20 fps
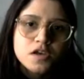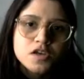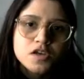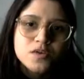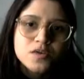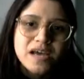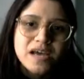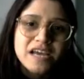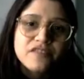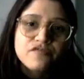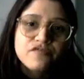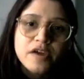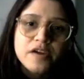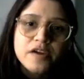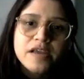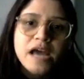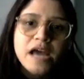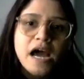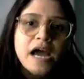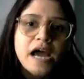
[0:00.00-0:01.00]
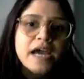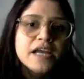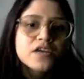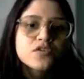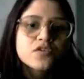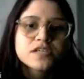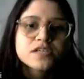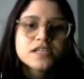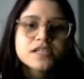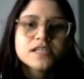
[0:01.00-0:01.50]
So at very high
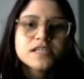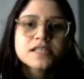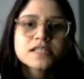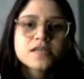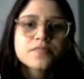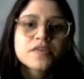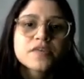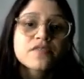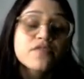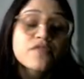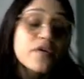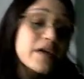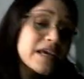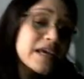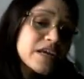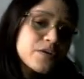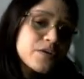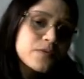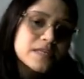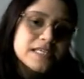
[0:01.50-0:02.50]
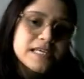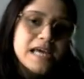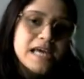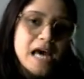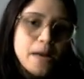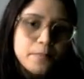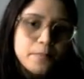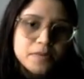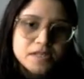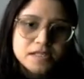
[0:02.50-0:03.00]
energies, something very interesting
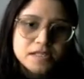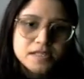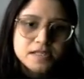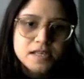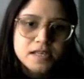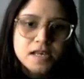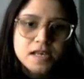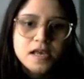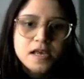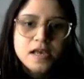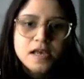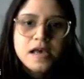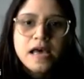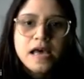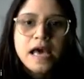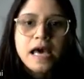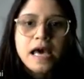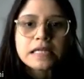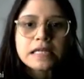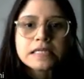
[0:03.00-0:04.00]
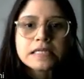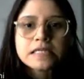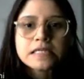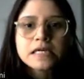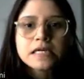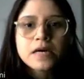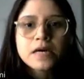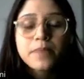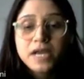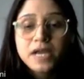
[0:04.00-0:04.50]
happens. And
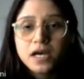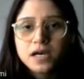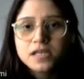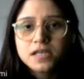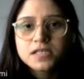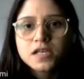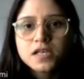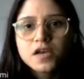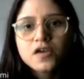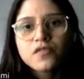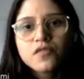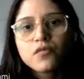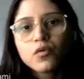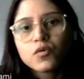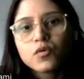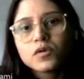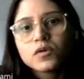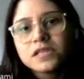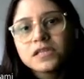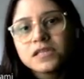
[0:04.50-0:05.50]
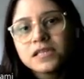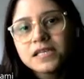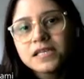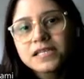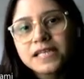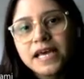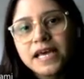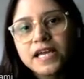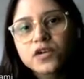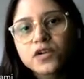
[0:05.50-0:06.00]
because for
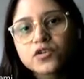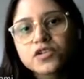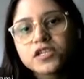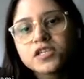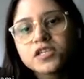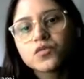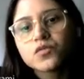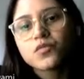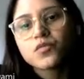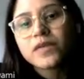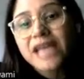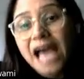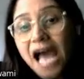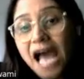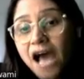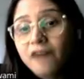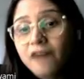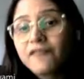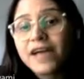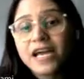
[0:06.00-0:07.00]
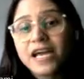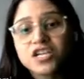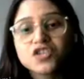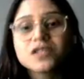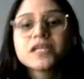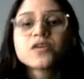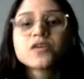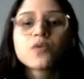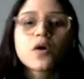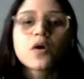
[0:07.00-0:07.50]
these energies, we have
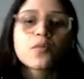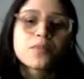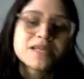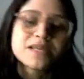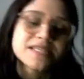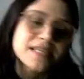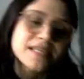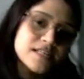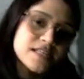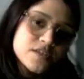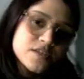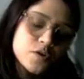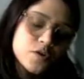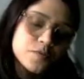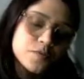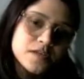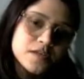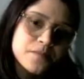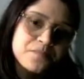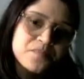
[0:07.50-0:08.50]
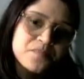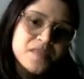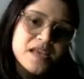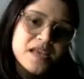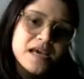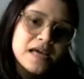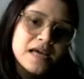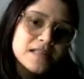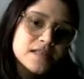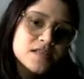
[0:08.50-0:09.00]
actually ground-based telescopes.
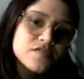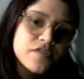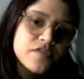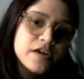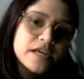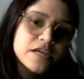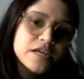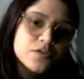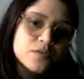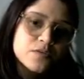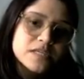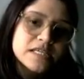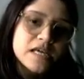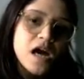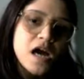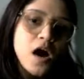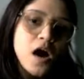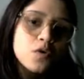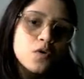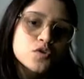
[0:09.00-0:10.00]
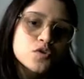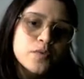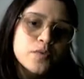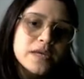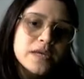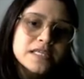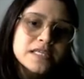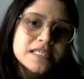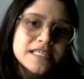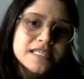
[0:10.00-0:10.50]
And this is very interesting. How do
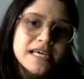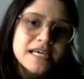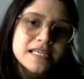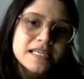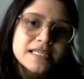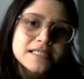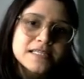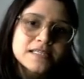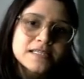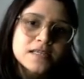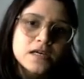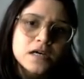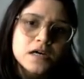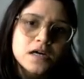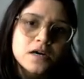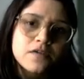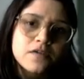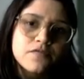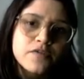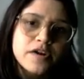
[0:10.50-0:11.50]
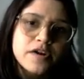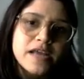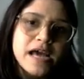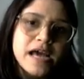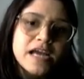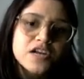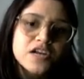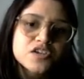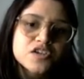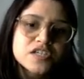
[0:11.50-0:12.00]
we detect this very
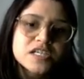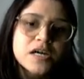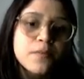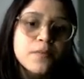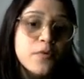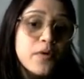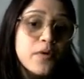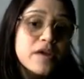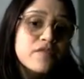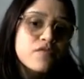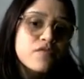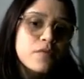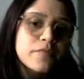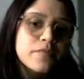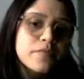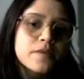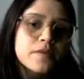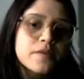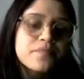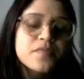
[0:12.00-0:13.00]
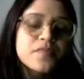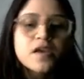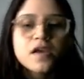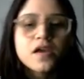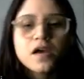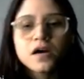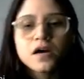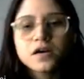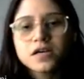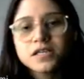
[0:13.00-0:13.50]
high energy gamma ray from the
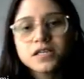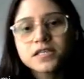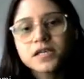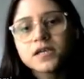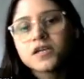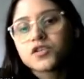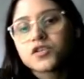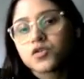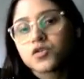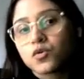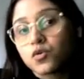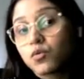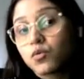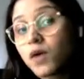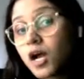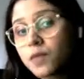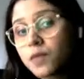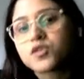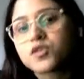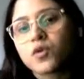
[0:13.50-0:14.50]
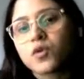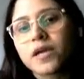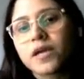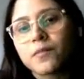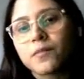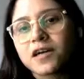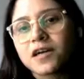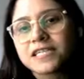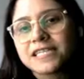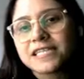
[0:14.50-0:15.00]
Earth? So I'll be talking
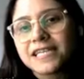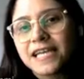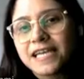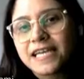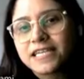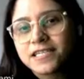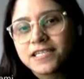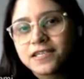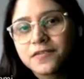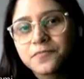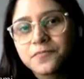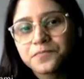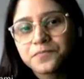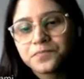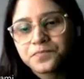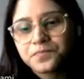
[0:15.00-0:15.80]
about it later.